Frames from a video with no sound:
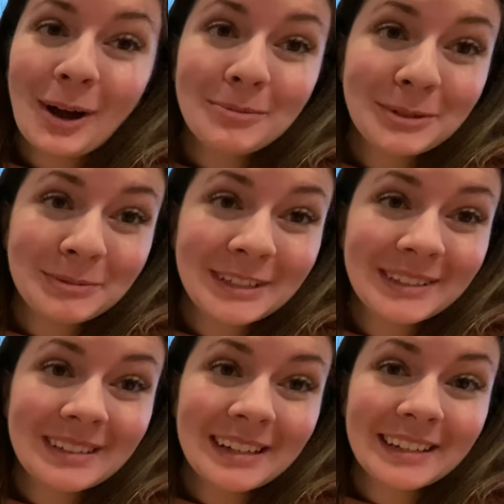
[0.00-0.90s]

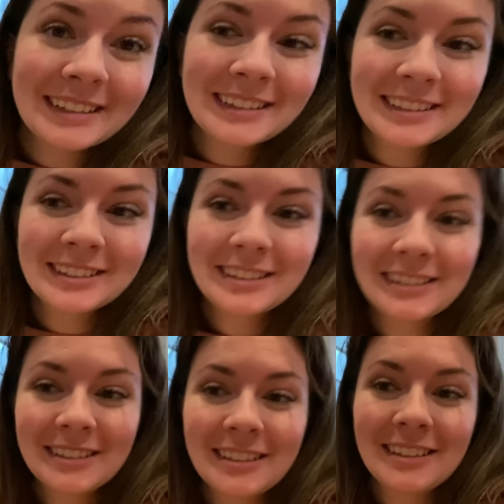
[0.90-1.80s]
optimistic
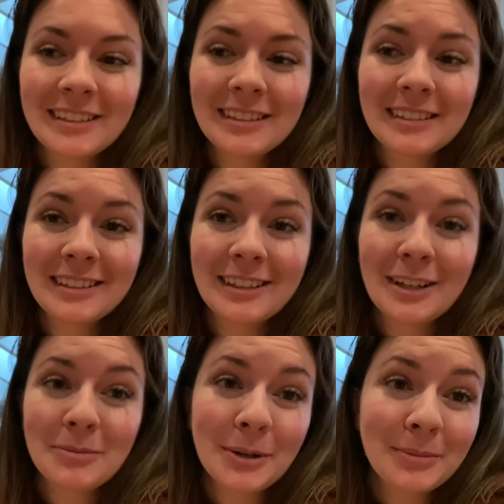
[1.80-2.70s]

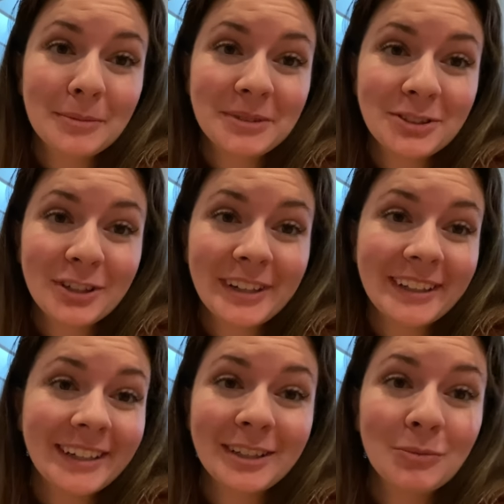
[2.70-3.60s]
about puppy training
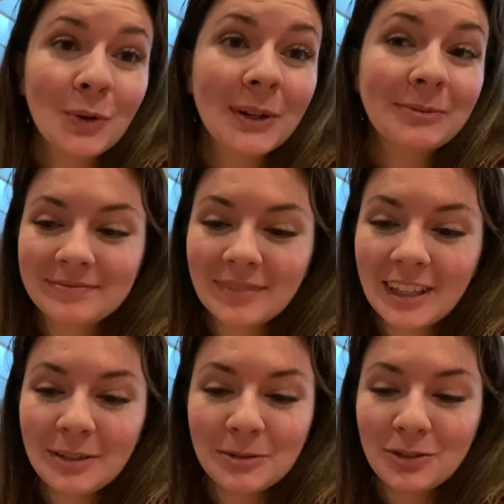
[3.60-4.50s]
anymore.
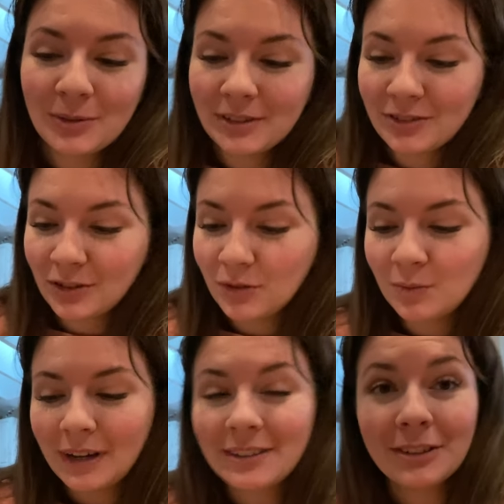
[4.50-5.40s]
He was doing so
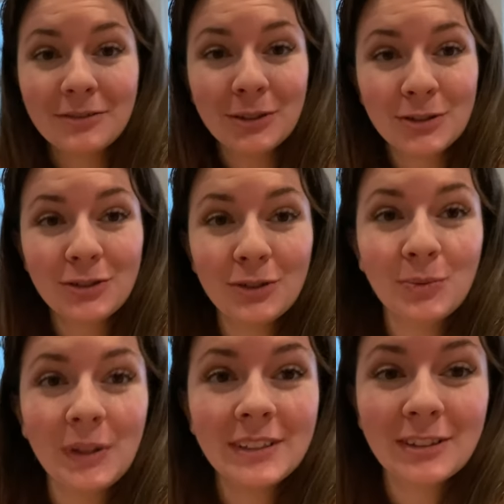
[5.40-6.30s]
well the first two
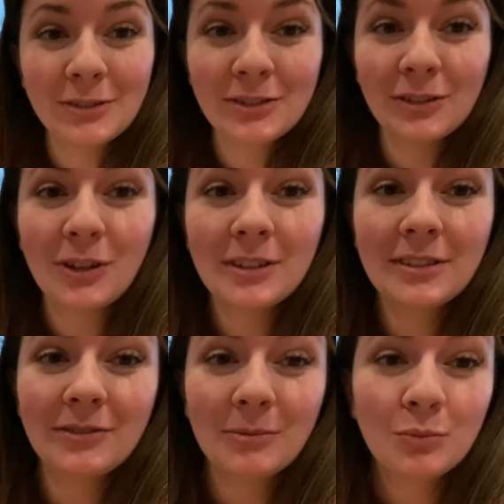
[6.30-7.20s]
weeks. There was lots
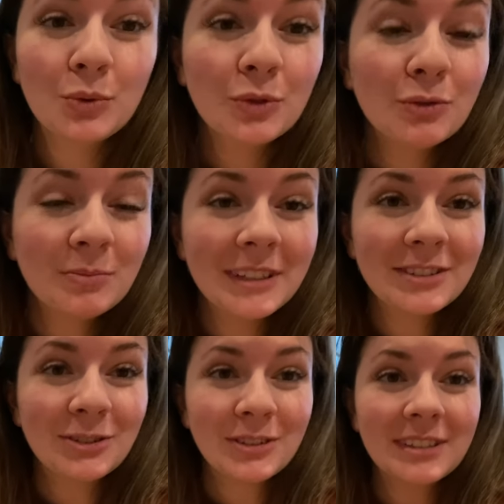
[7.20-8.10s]
of
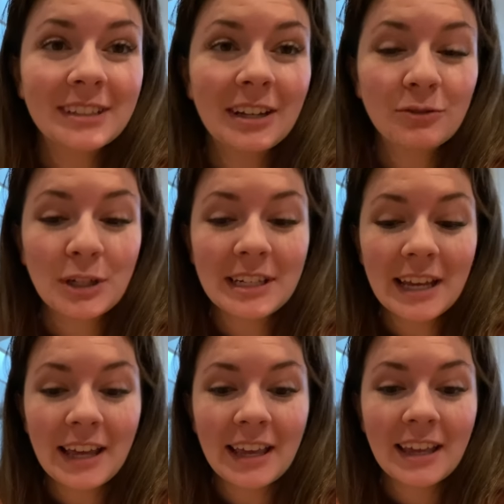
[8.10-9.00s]
improvements you could see every
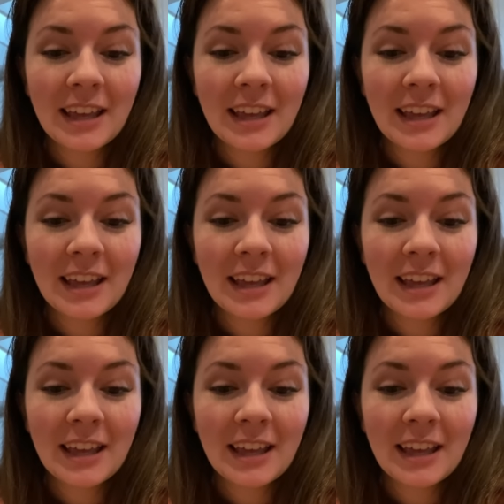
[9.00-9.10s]
day.